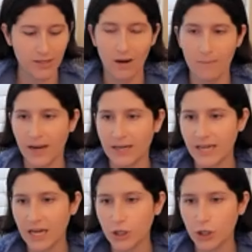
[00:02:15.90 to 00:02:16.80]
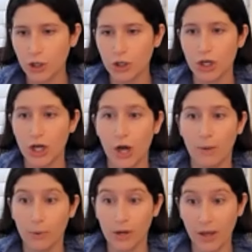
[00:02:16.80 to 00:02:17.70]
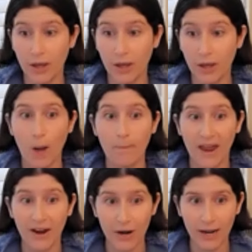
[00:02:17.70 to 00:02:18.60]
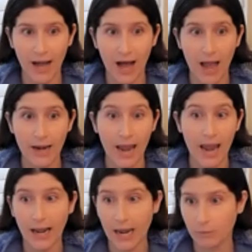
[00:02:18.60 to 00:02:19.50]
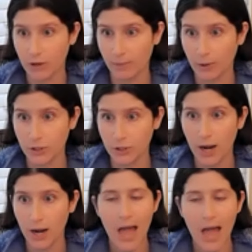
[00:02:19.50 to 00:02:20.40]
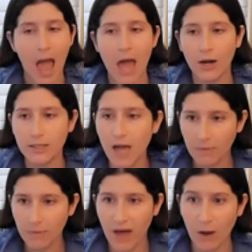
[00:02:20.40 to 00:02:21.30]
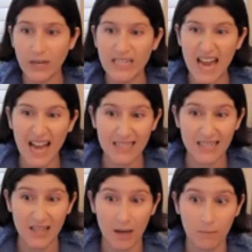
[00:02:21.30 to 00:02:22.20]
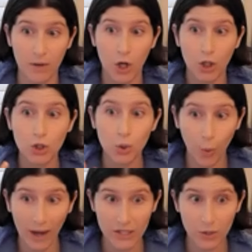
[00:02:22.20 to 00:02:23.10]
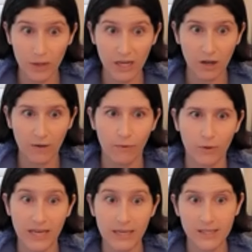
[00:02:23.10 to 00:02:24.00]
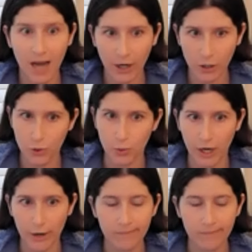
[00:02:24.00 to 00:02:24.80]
got a meditation cushion, a breathing ball, a parent guide, and a hand breathing poster. And on top of that, we texted them twice a week for the entire school year.